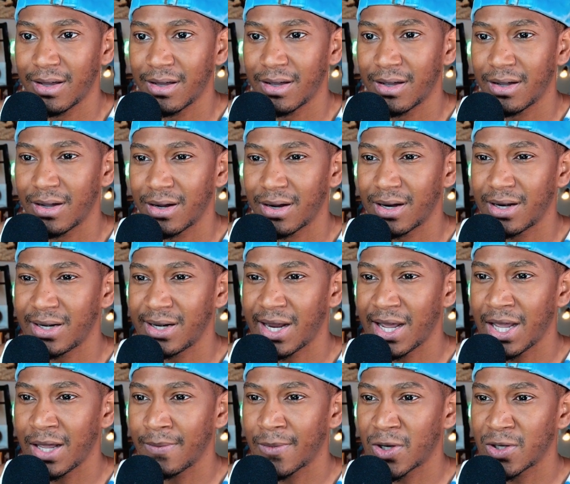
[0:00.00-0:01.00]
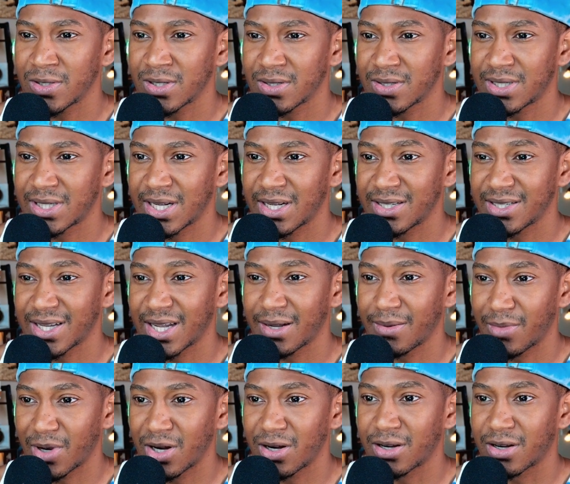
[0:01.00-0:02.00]
Her name also sounds like
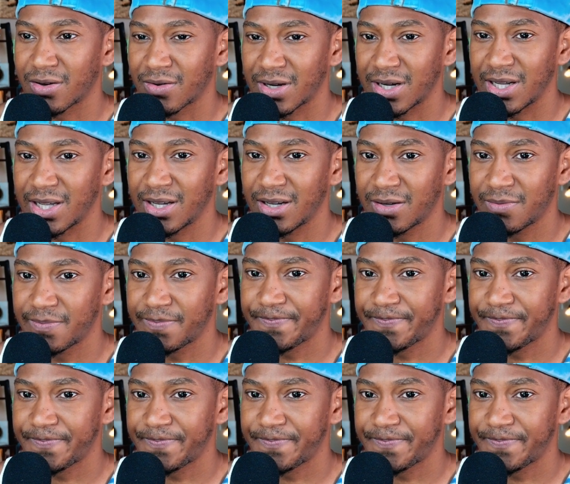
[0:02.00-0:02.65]
Mercury, yep.